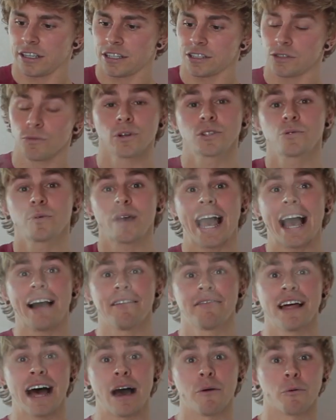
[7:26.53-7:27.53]
So once we
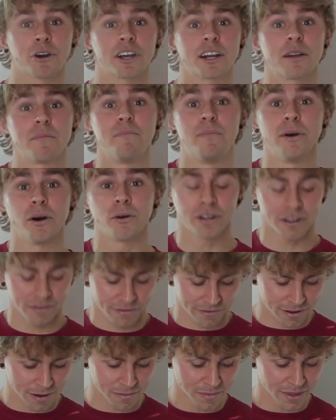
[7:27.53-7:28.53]
have that, we're going to build it
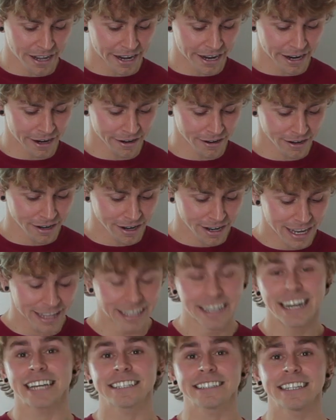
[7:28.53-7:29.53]
from there.
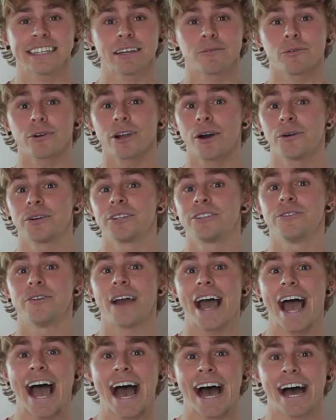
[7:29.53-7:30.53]
The next thing that we're going to
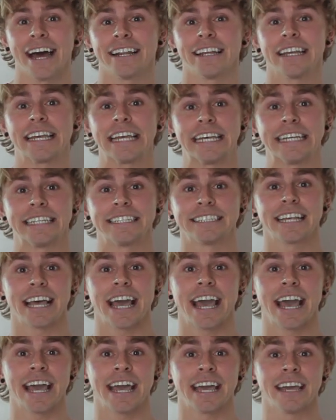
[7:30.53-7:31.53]
add is
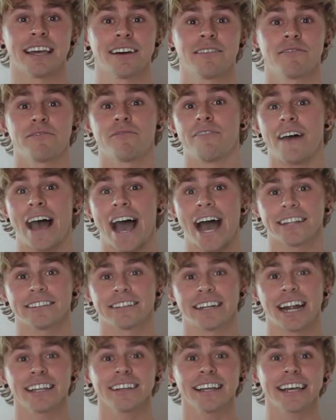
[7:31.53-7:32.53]
a fat.
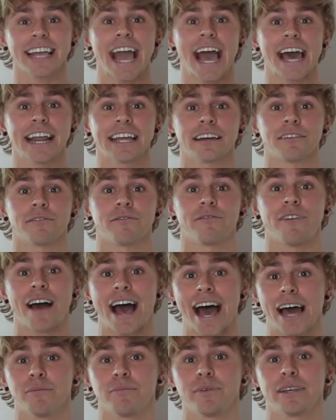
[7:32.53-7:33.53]
And I like adding a
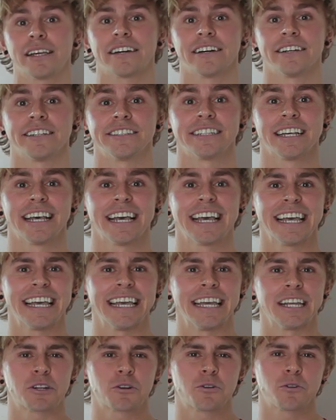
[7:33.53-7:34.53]
fat because
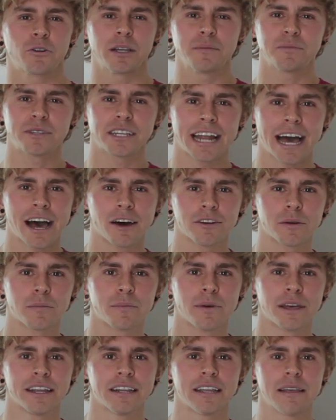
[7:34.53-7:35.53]
it creams it out a
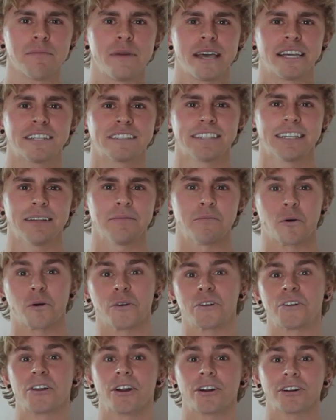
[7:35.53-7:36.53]
bit, it makes it
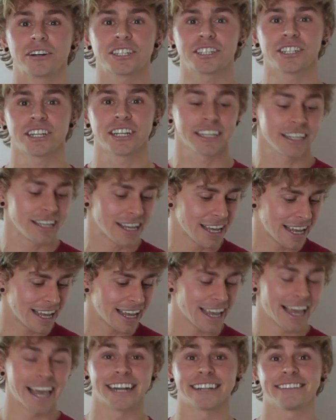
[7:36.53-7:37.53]
more nourishing,
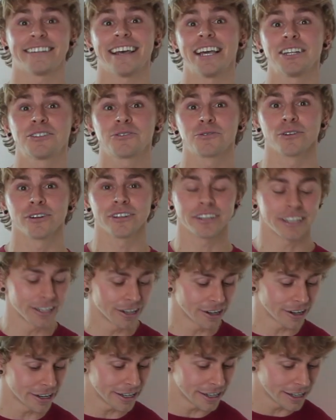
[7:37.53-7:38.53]
and it tastes really
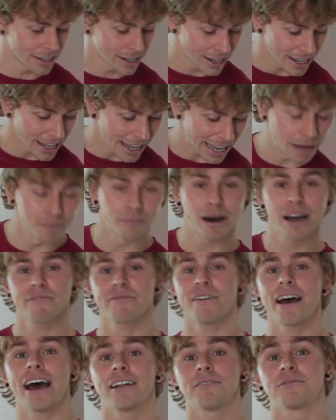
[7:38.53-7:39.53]
good. And my
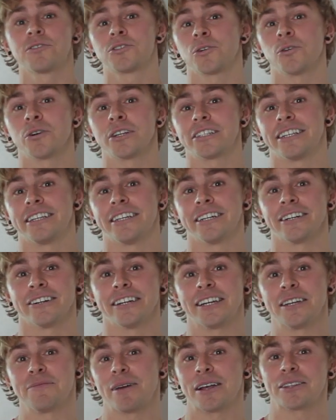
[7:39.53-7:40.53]
fat of choice here
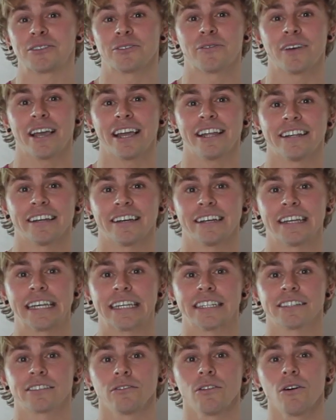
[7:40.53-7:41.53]
in Pennsylvania
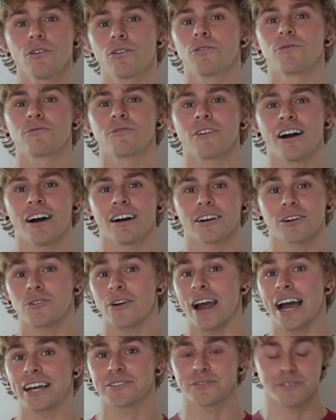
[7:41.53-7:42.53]
is local raw
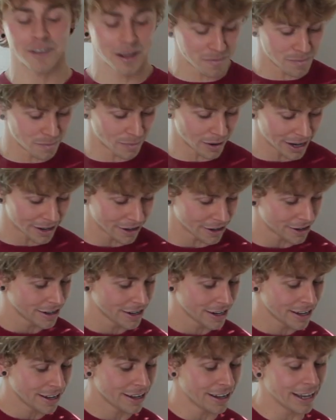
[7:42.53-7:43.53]
grass-fed butter.
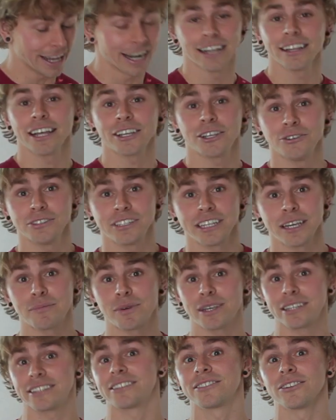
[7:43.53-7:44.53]
And I like using it
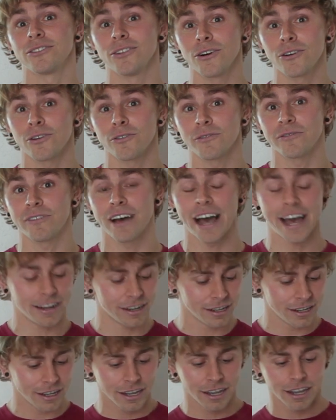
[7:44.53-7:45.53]
because it's a local
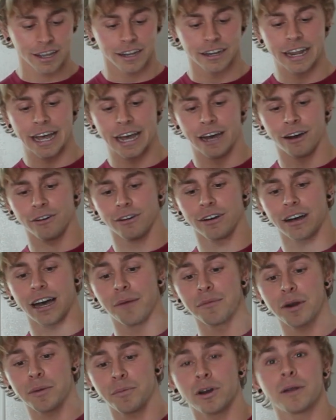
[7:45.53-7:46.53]
fat. Now,
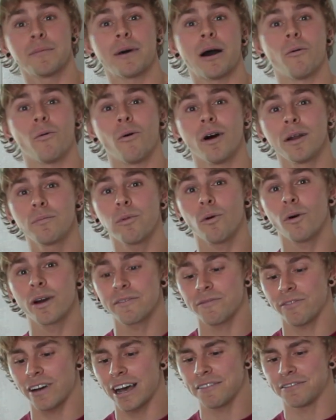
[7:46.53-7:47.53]
I'm going to put about
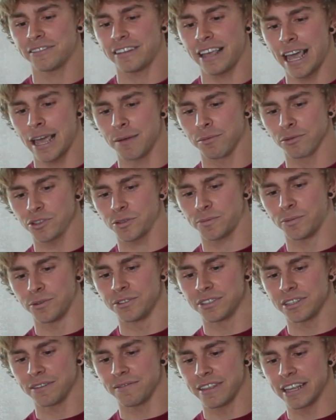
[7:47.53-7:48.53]
1.5
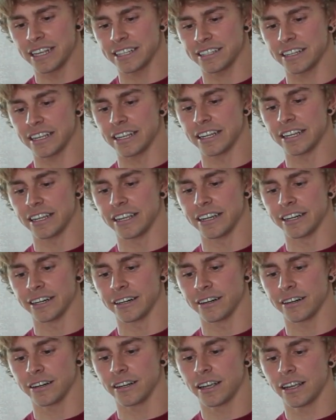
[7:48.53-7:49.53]
tablespoons of this in
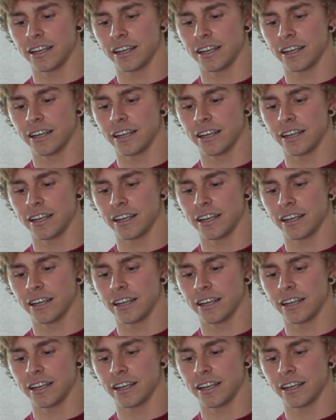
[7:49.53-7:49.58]
here.